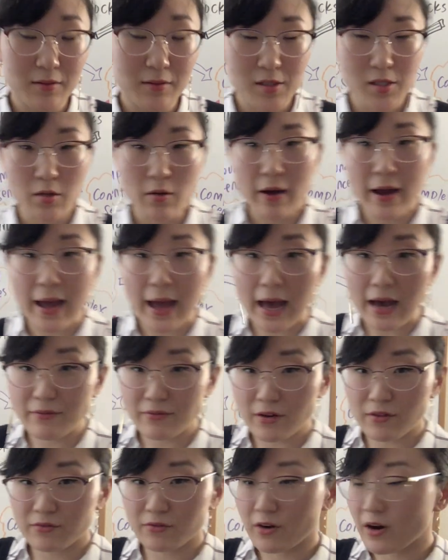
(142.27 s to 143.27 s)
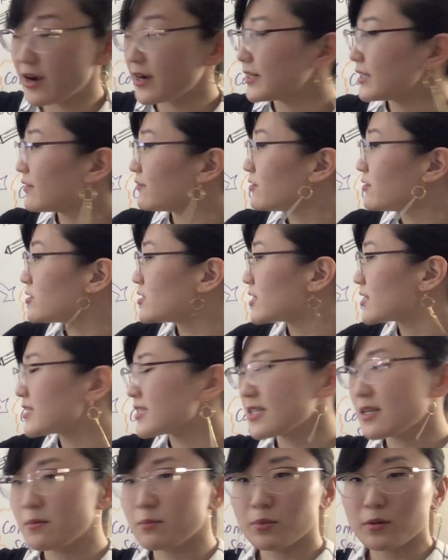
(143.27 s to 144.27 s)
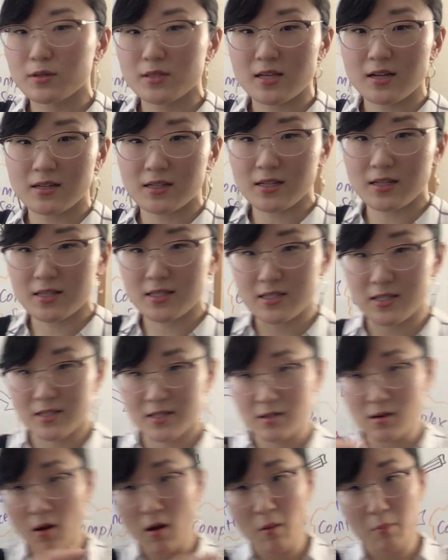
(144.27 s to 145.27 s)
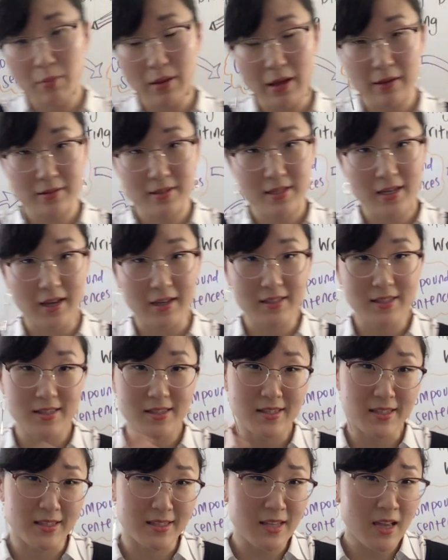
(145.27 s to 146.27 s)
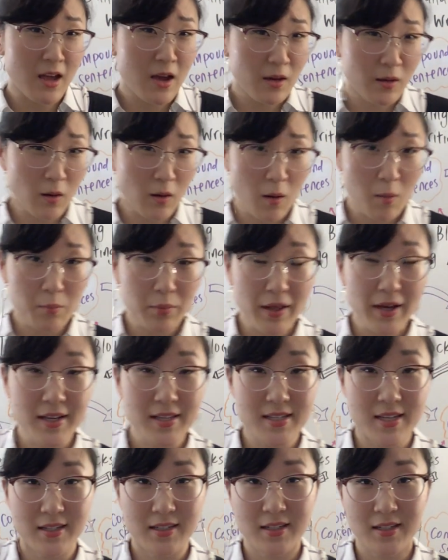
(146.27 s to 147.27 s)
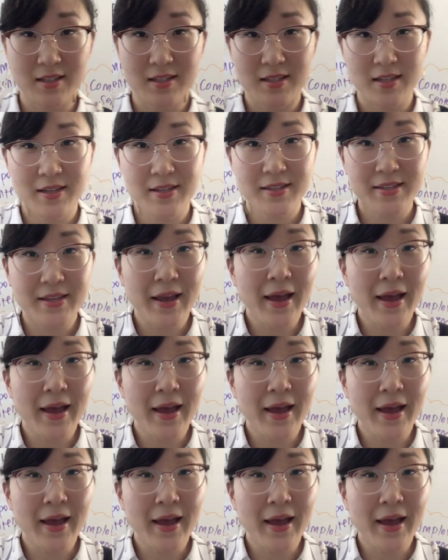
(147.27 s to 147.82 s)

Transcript: So I have a variety of using simple sentences, compound sentences, complex sentences.